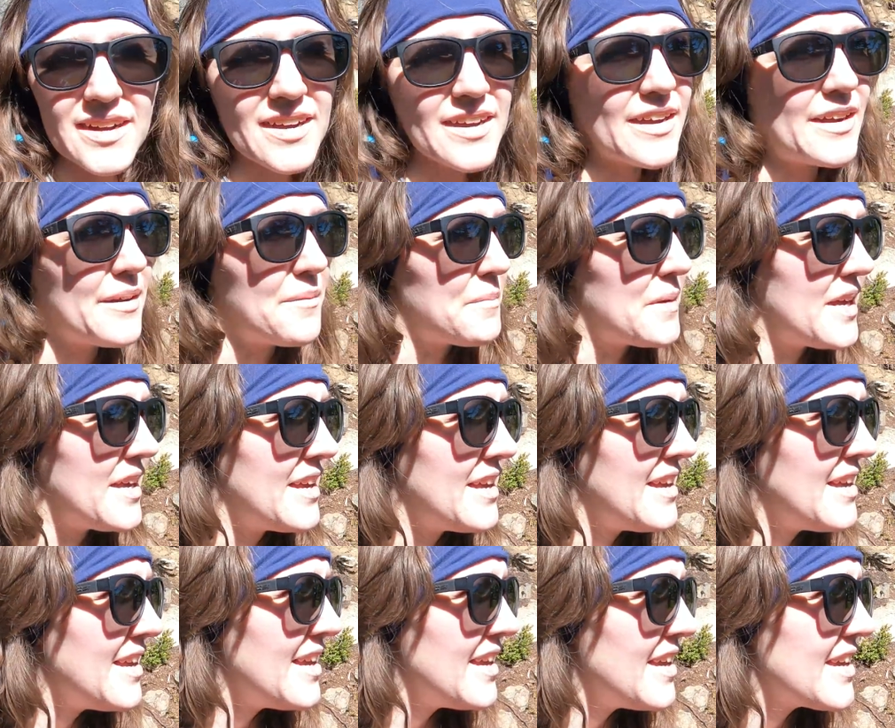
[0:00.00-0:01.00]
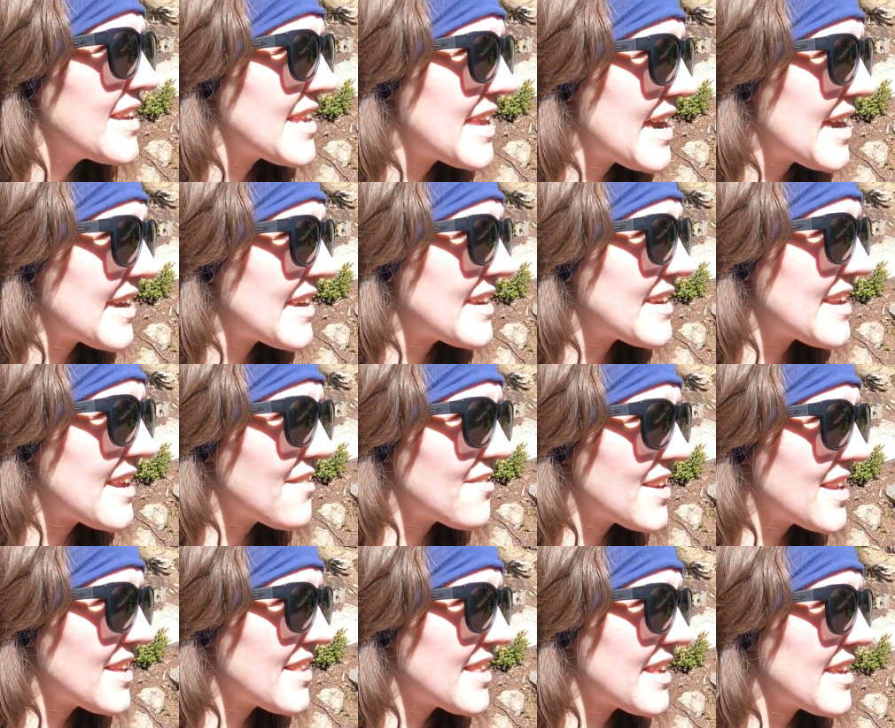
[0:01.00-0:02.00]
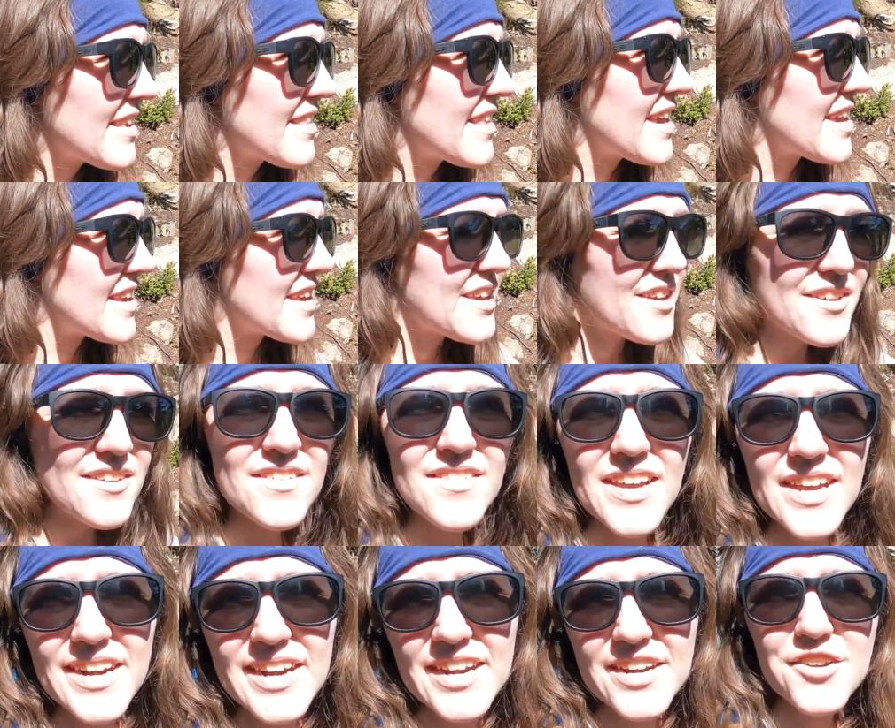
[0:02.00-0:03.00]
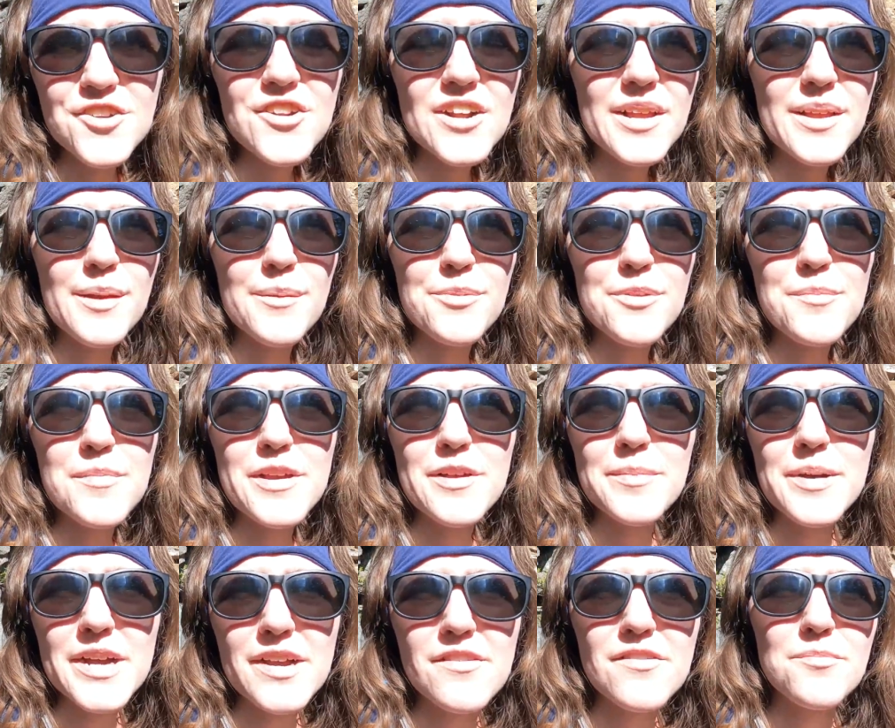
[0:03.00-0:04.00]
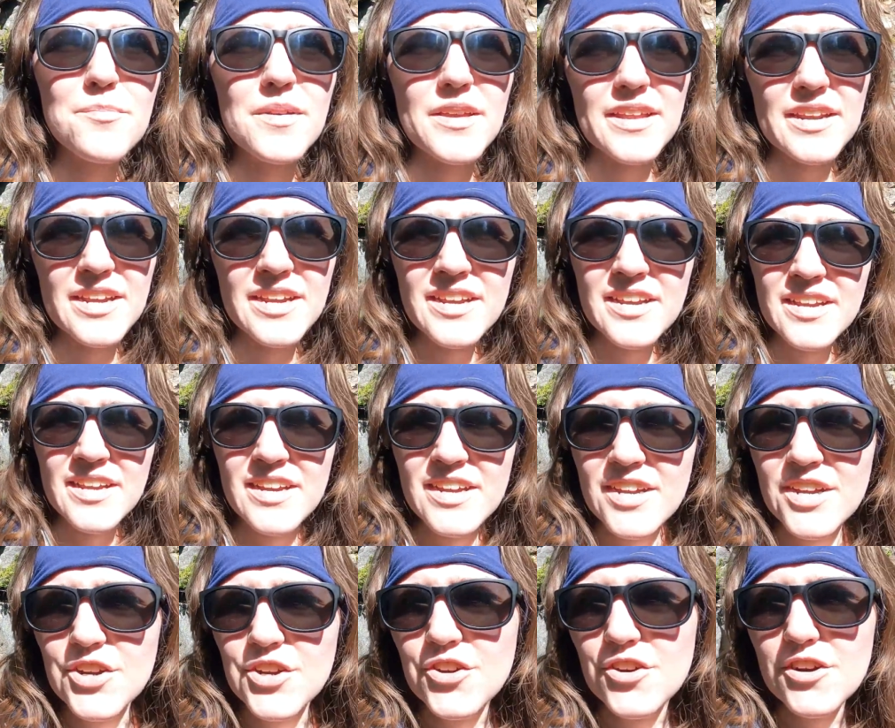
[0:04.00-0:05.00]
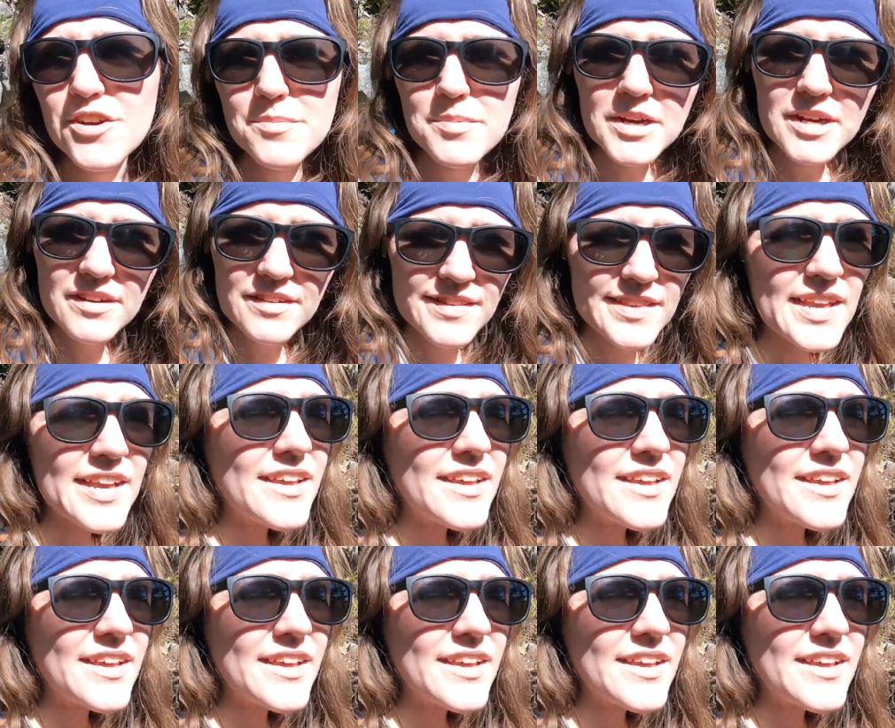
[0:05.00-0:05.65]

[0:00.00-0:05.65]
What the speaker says: yeah, it definitely, like, you've got a nice trail up to Mailbox, but Dirtybox